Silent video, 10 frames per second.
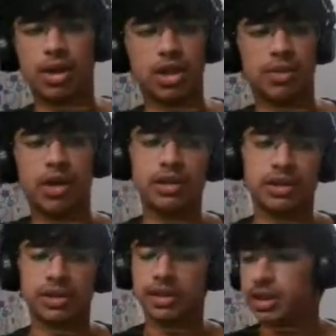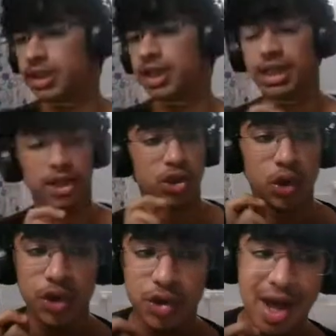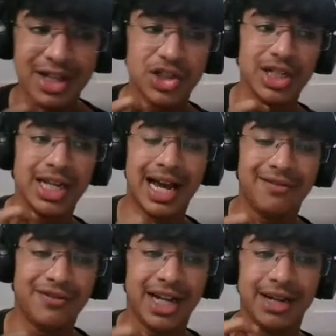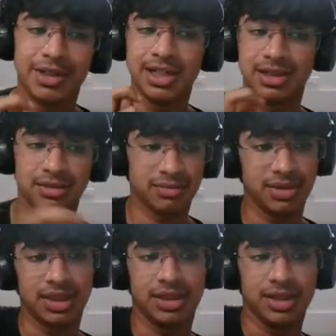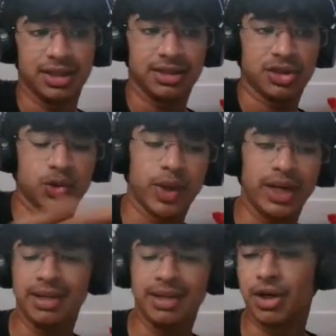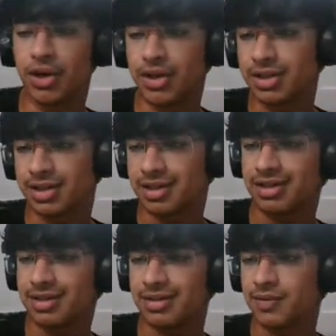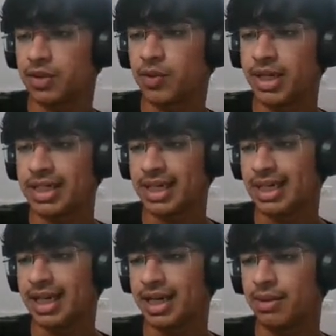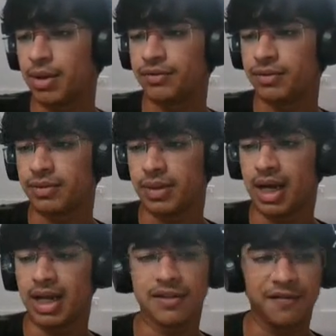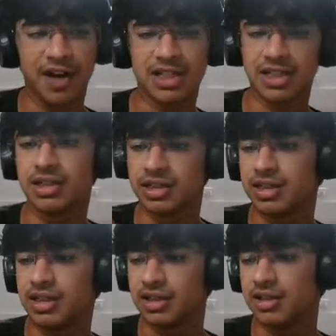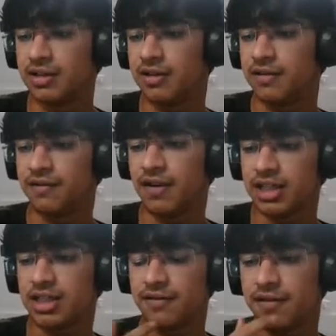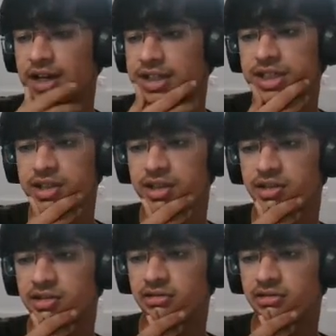Come on, come on. You know you actually have time till 20 because 20-second delay. Come on. Answer faster. Faster, faster.